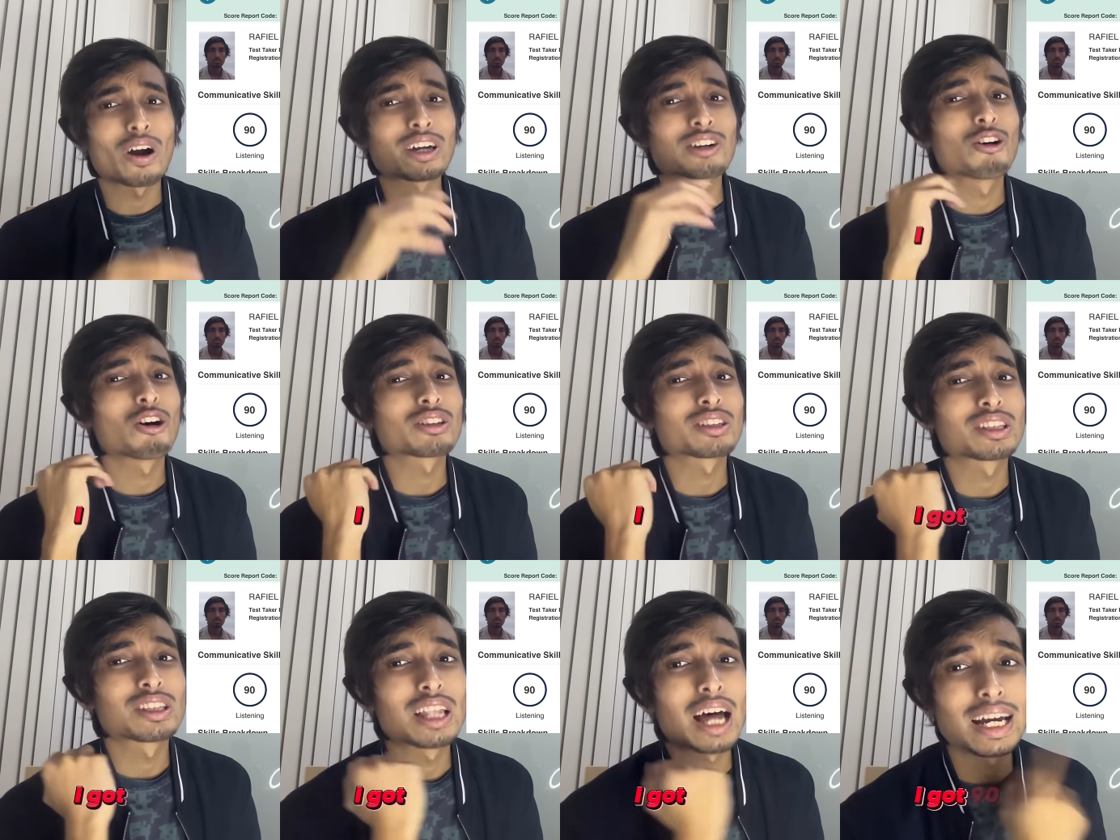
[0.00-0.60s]
got
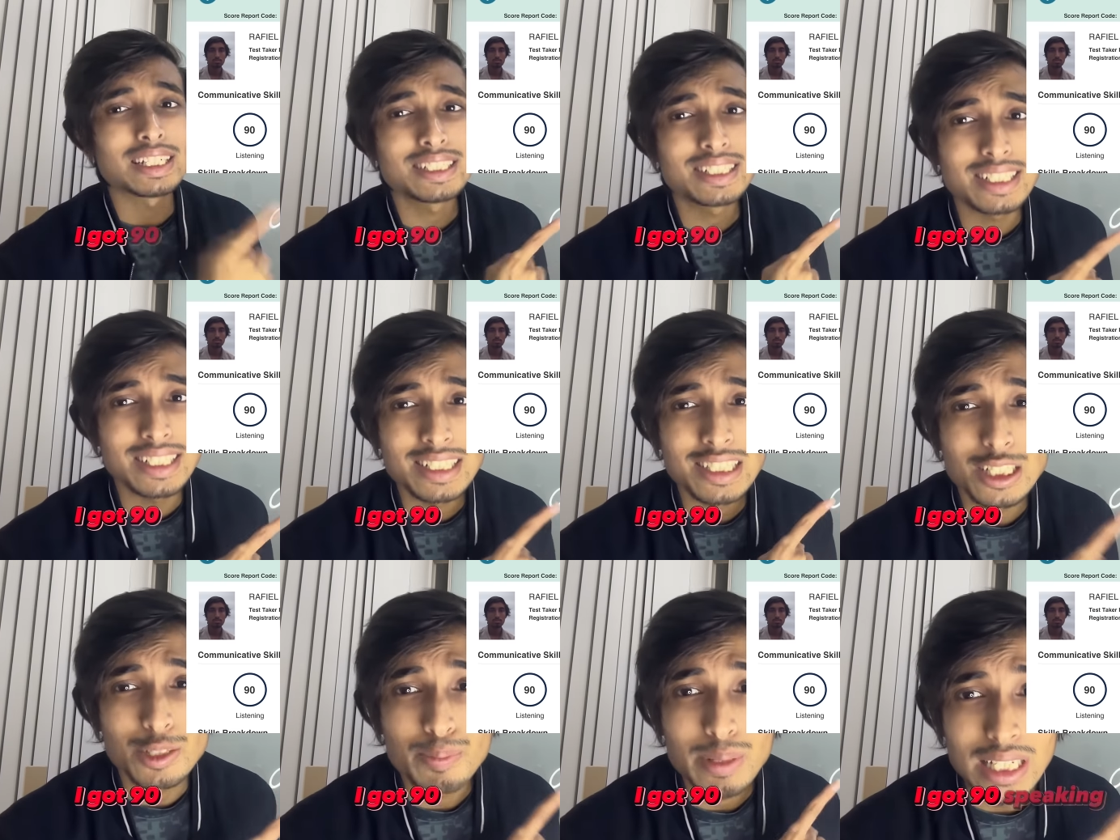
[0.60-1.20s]
90 in
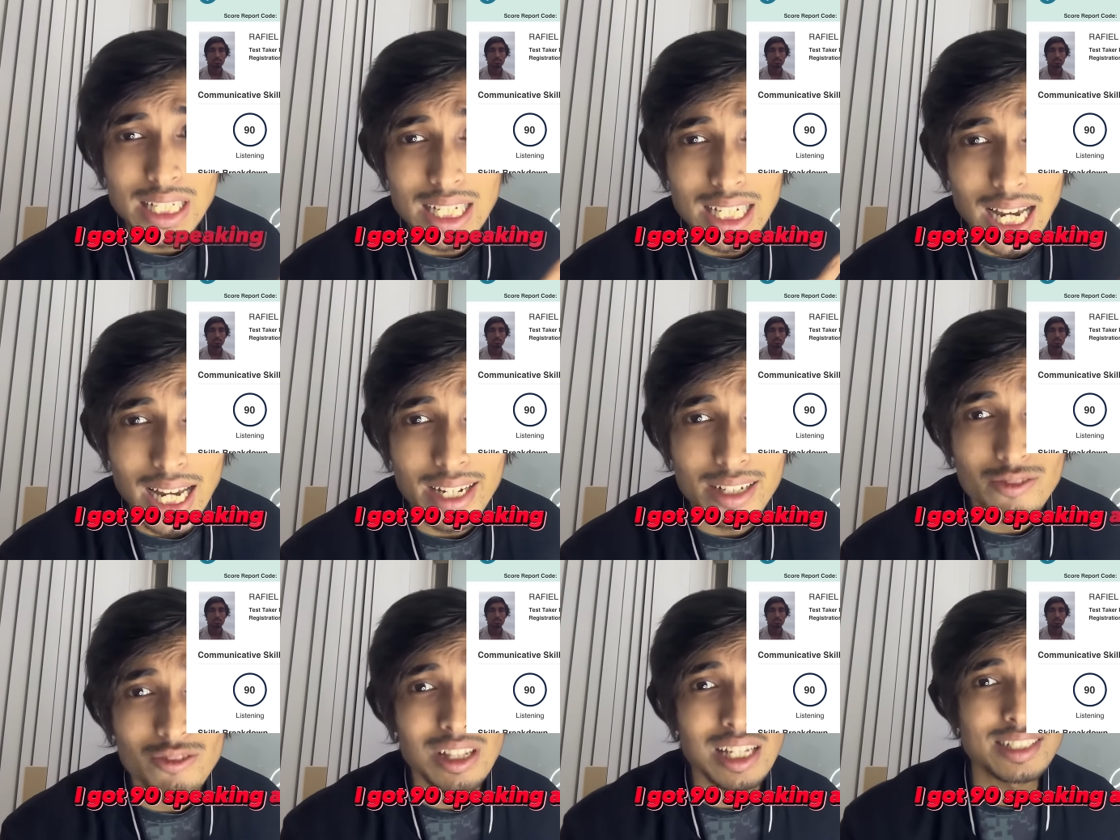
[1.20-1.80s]
speaking
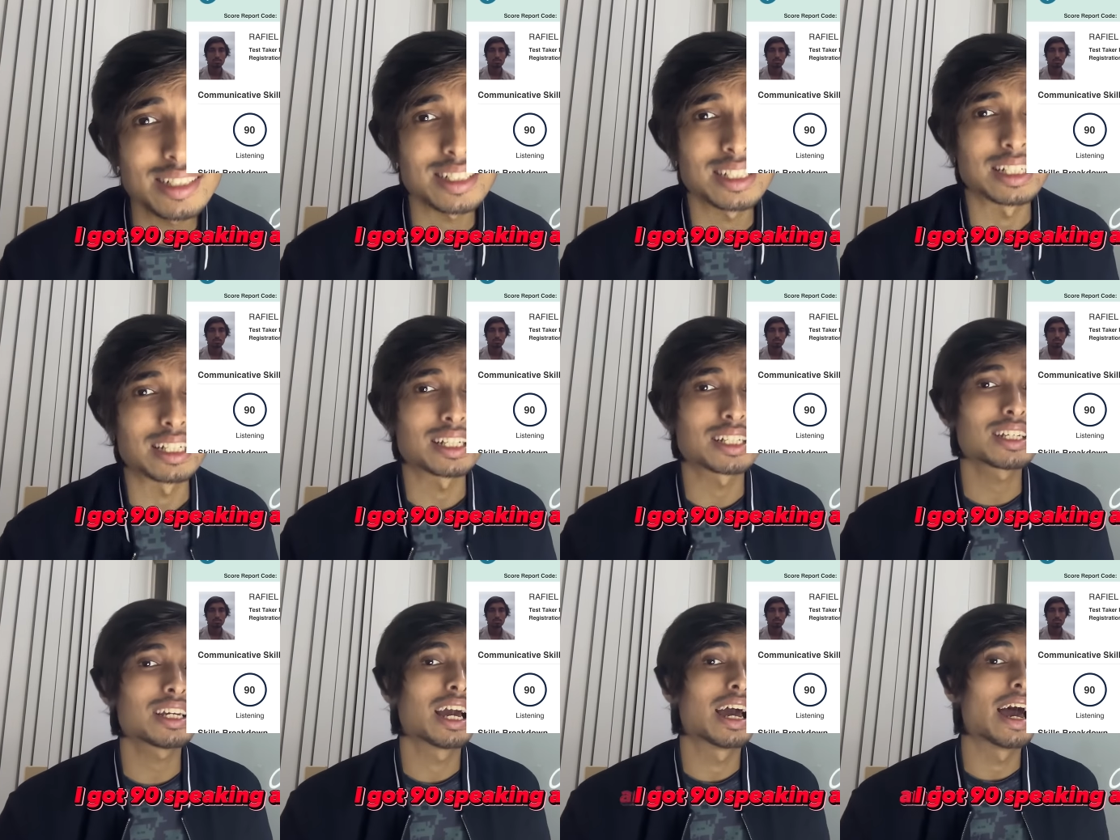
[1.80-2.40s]
and
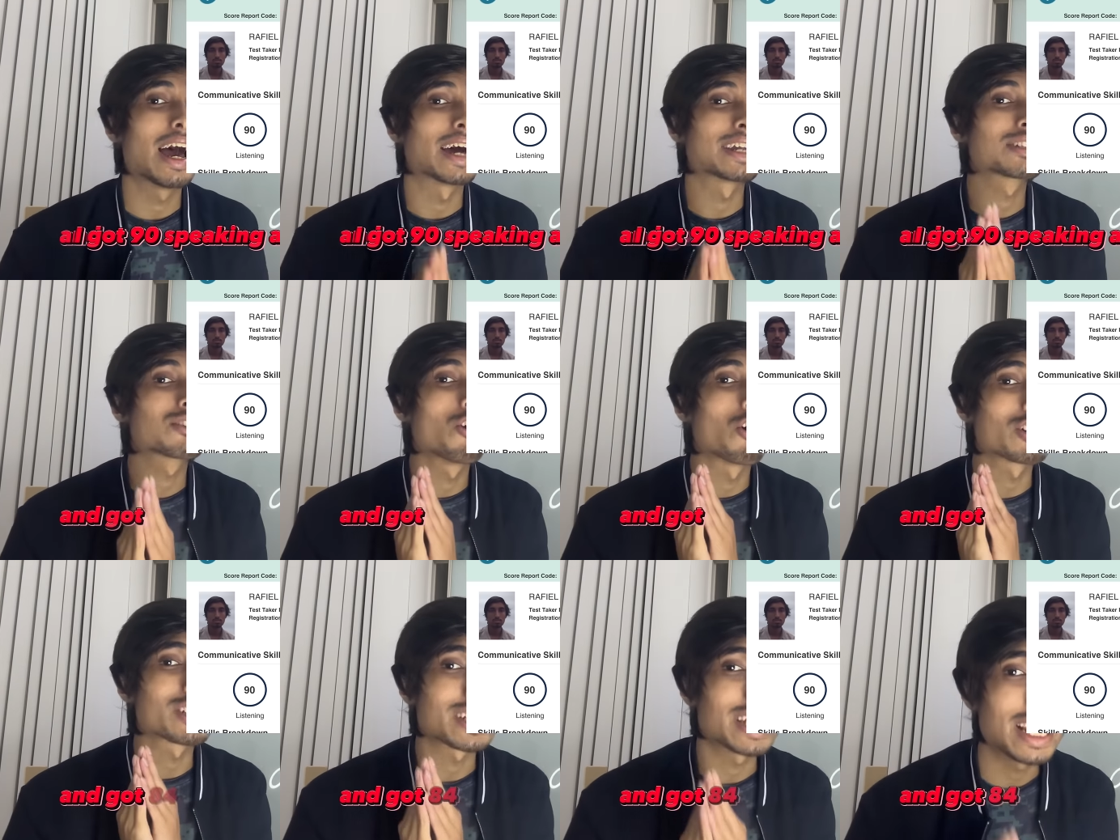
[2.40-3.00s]
listening and
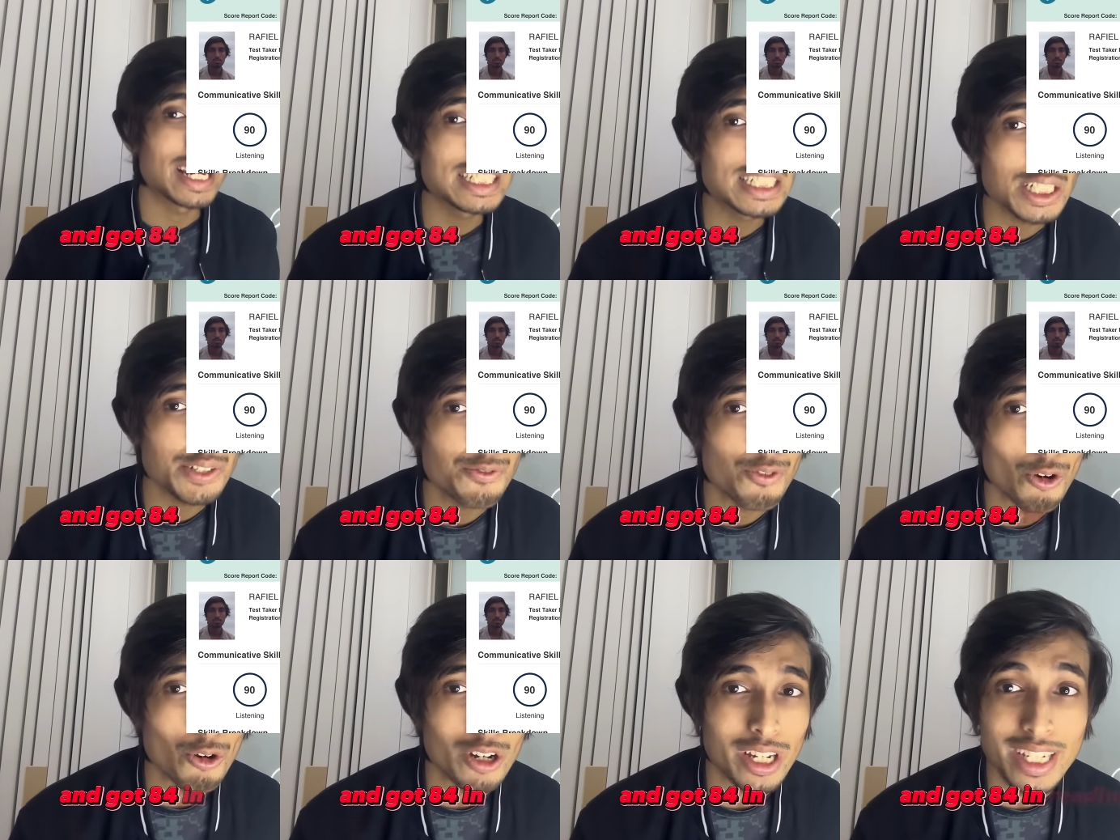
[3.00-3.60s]
got
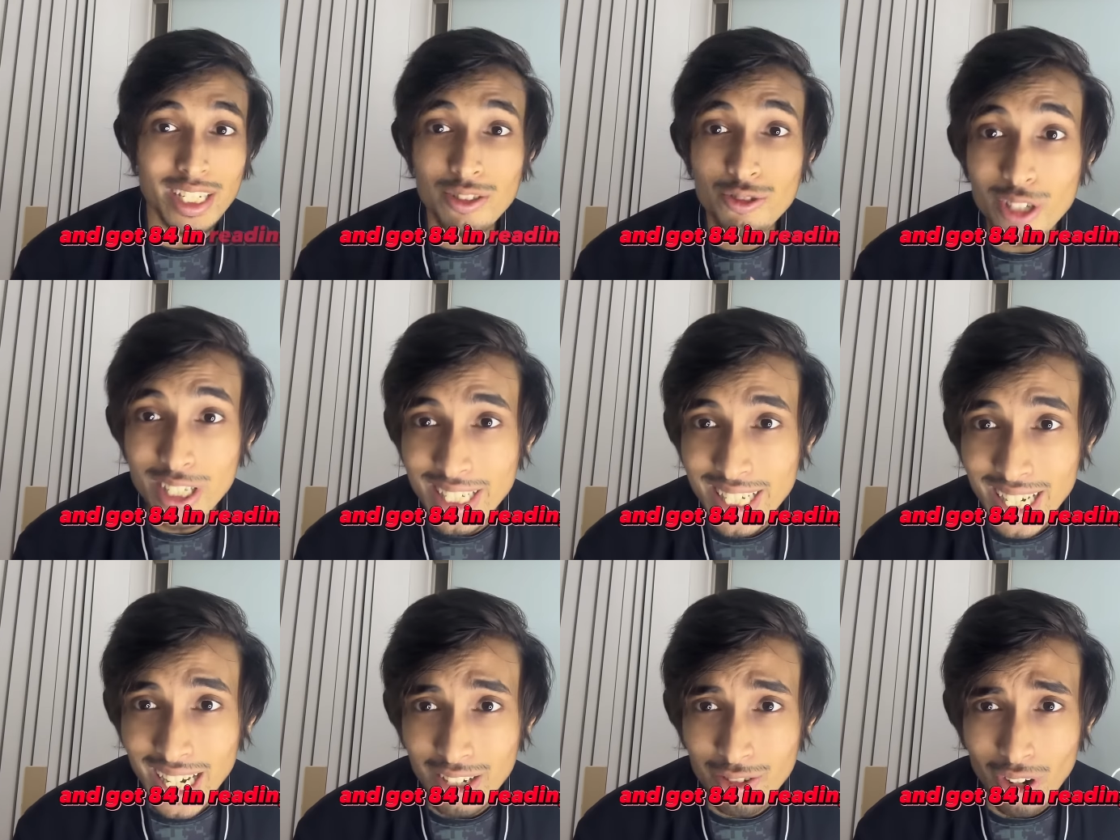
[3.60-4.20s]
84 in
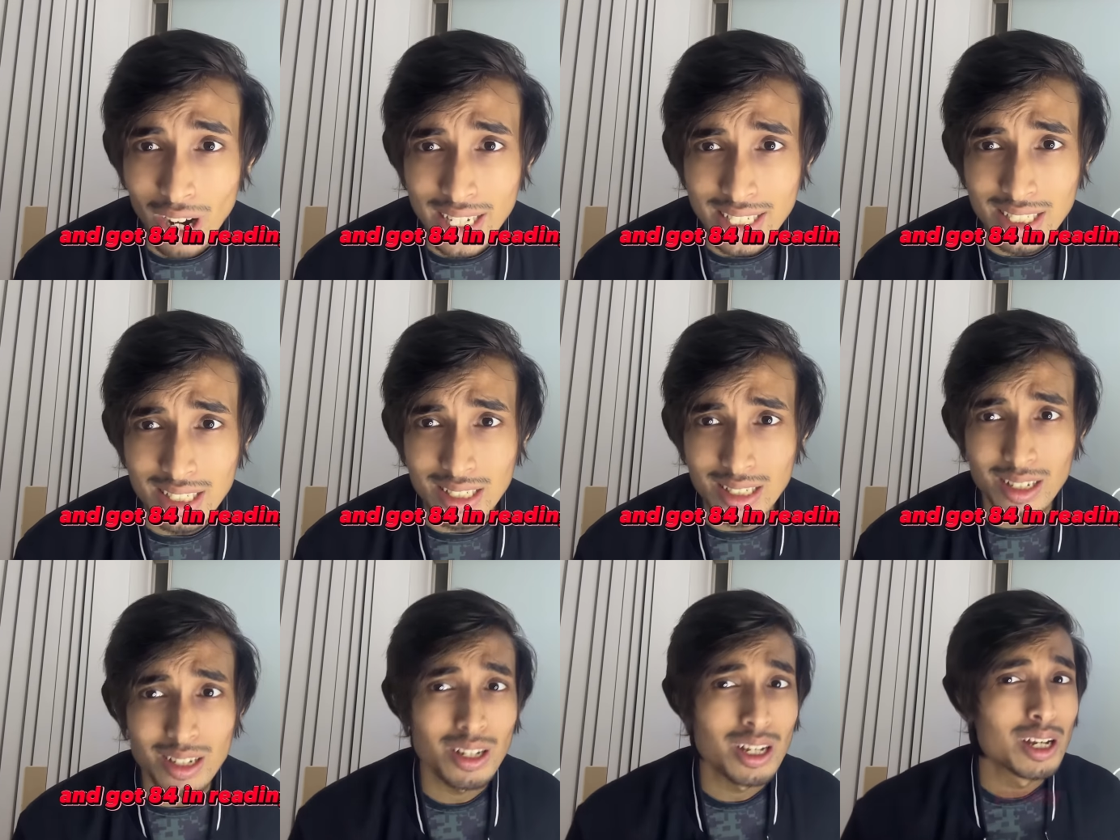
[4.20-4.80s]
reading and writing.
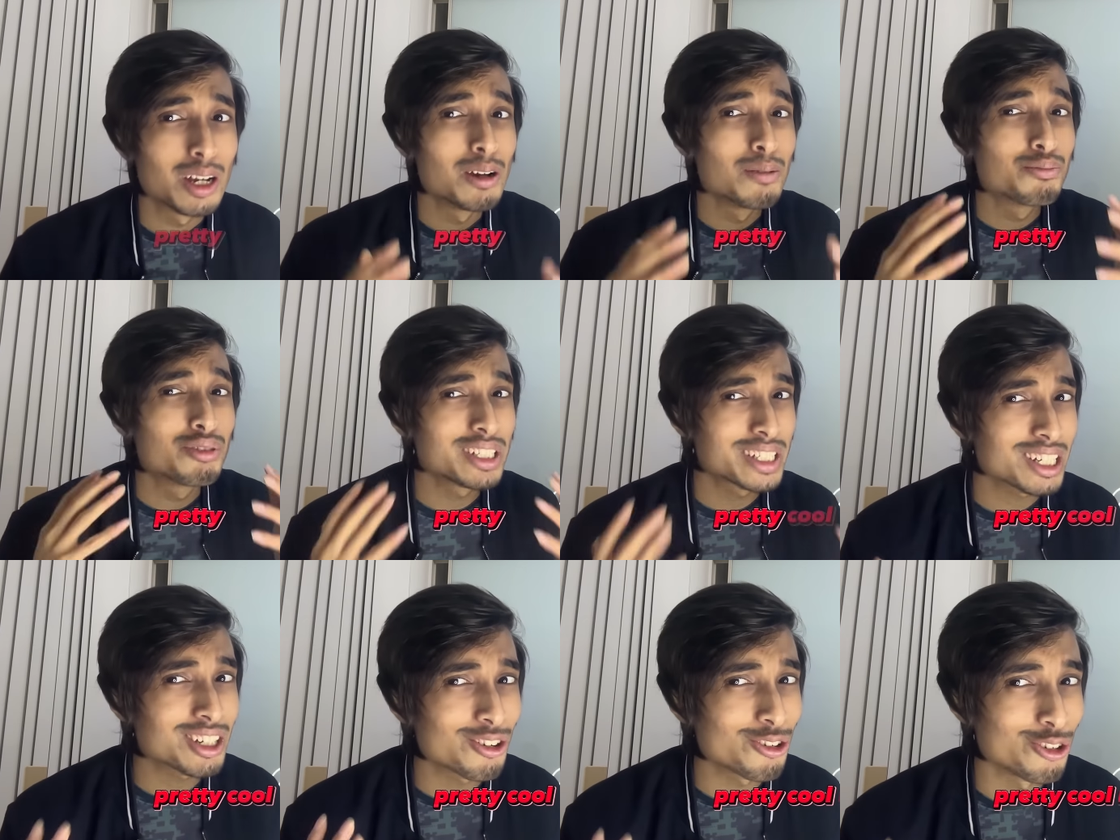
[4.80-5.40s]
Pretty
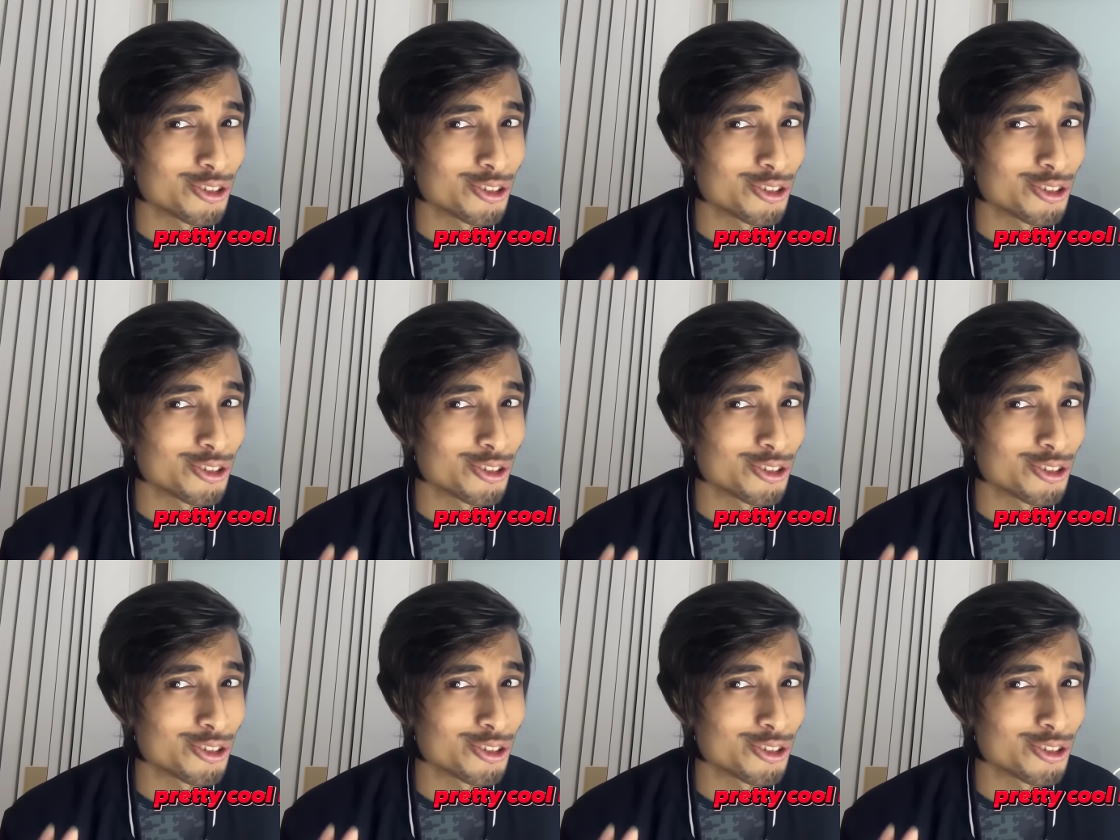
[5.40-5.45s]
cool,